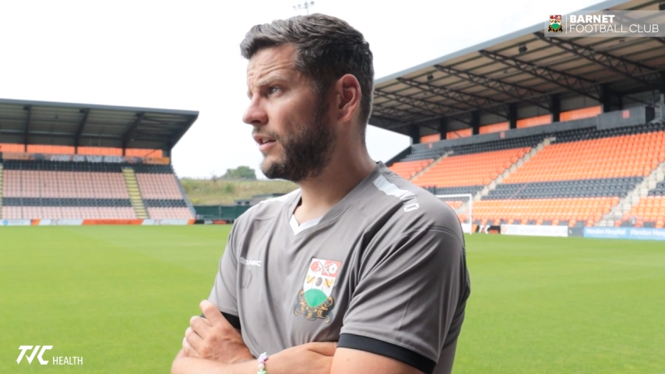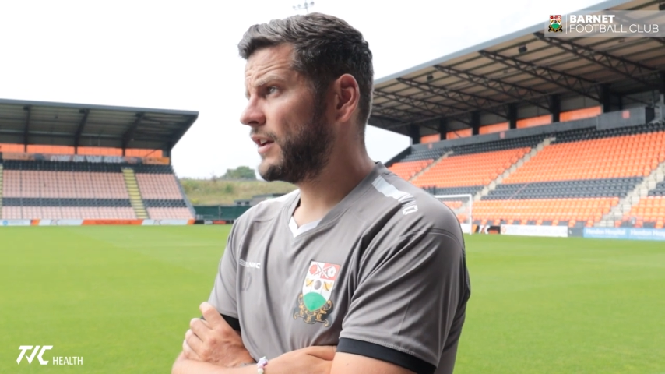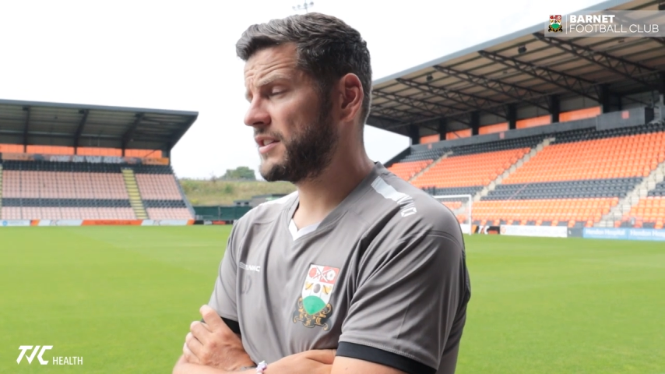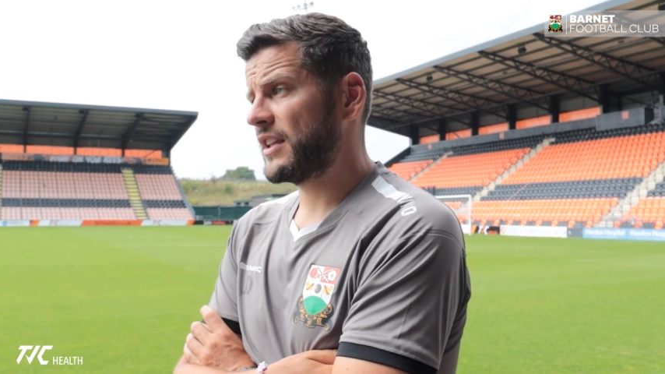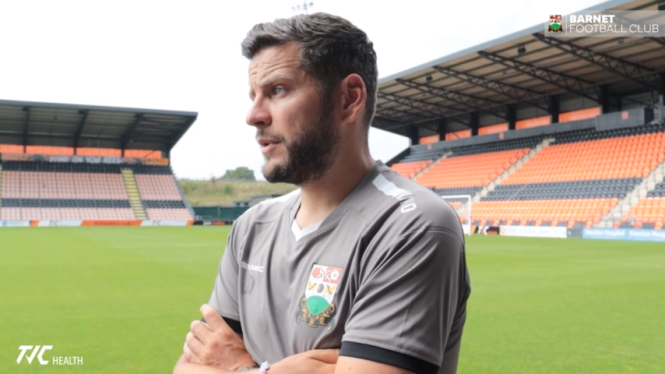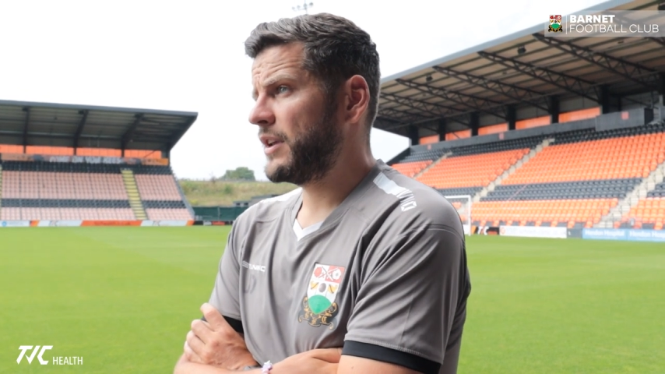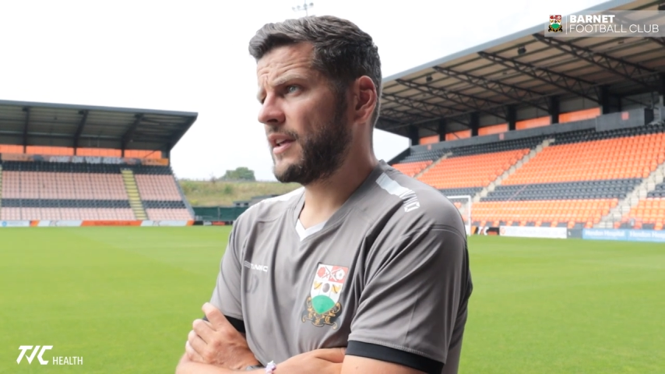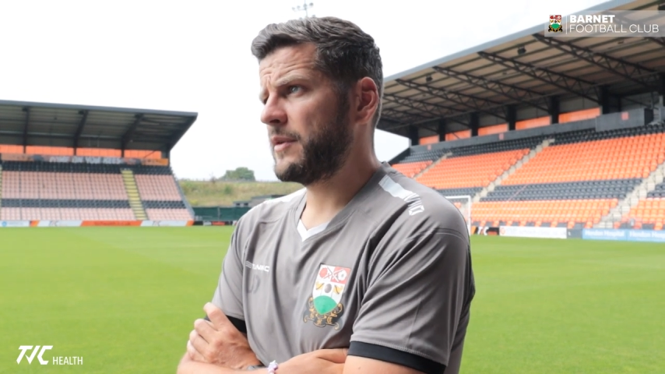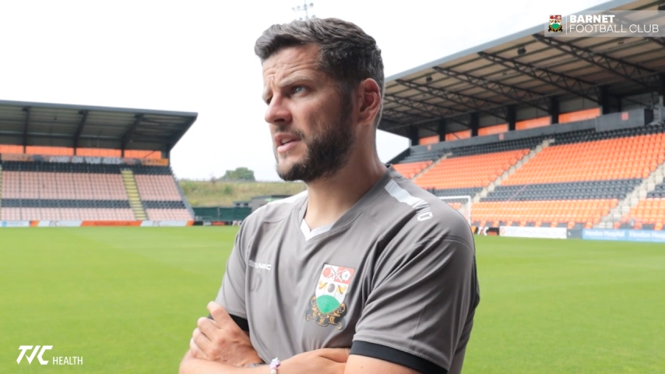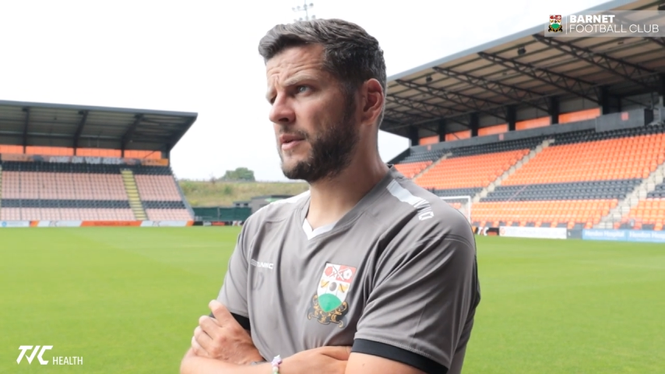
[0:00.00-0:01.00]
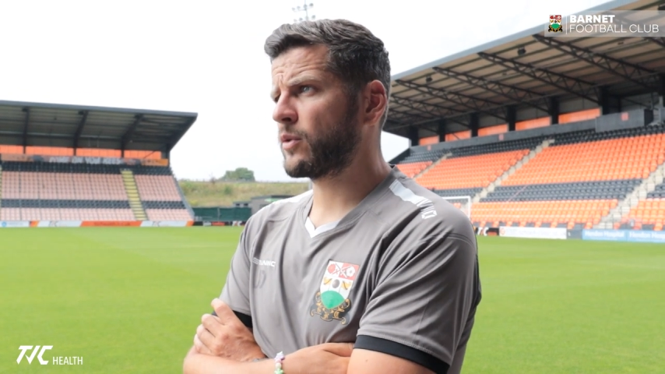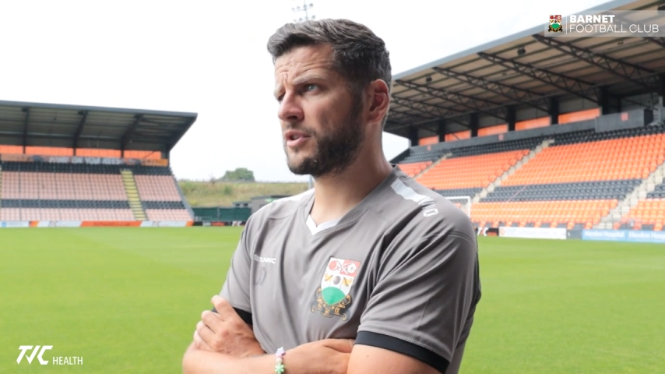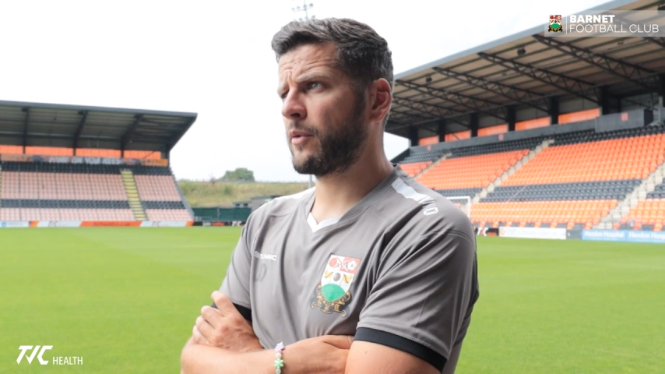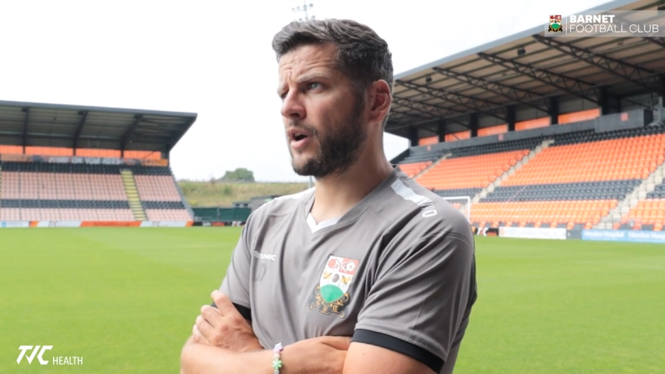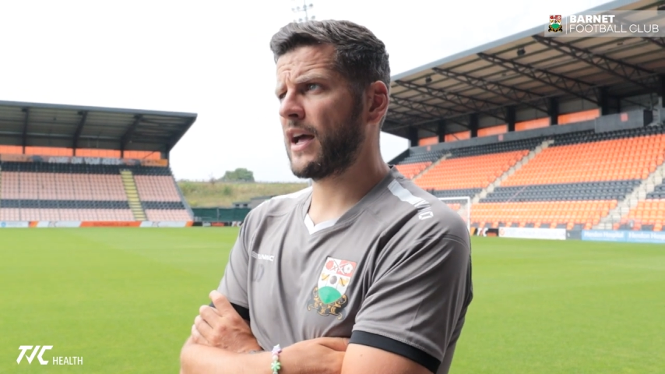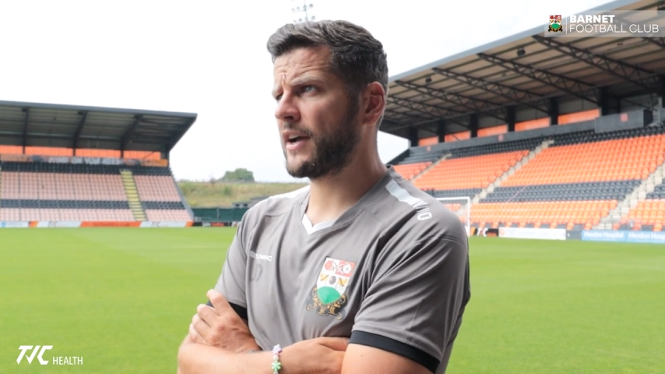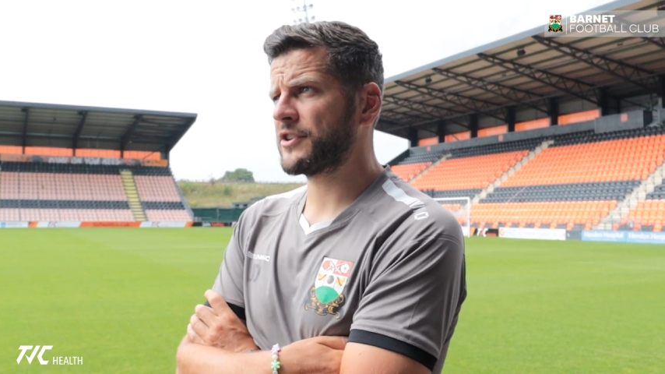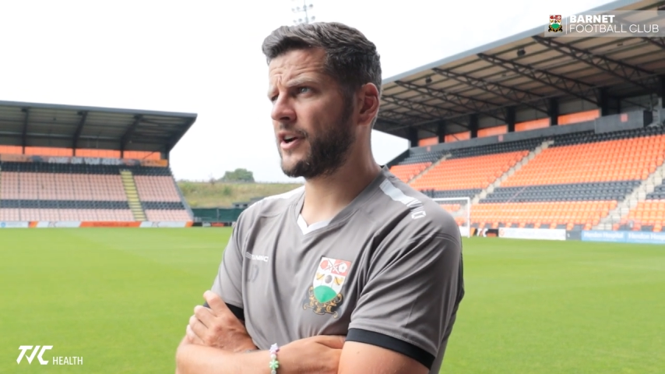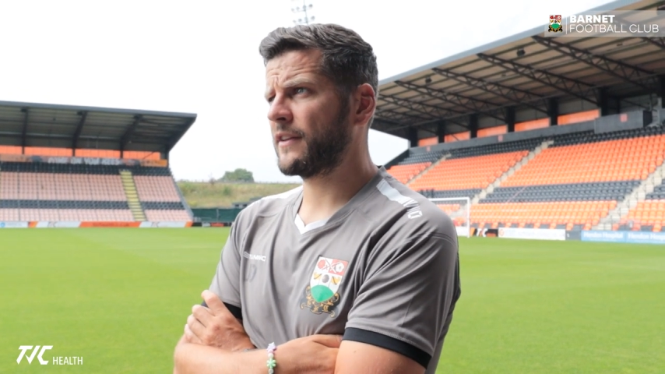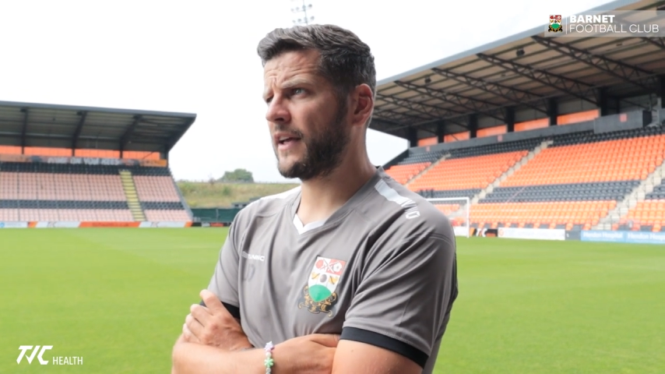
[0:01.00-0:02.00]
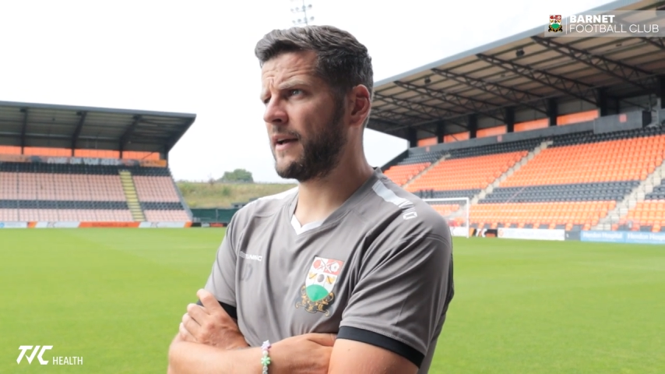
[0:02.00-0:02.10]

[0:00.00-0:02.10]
Listen, they'll be similar to what they were last year.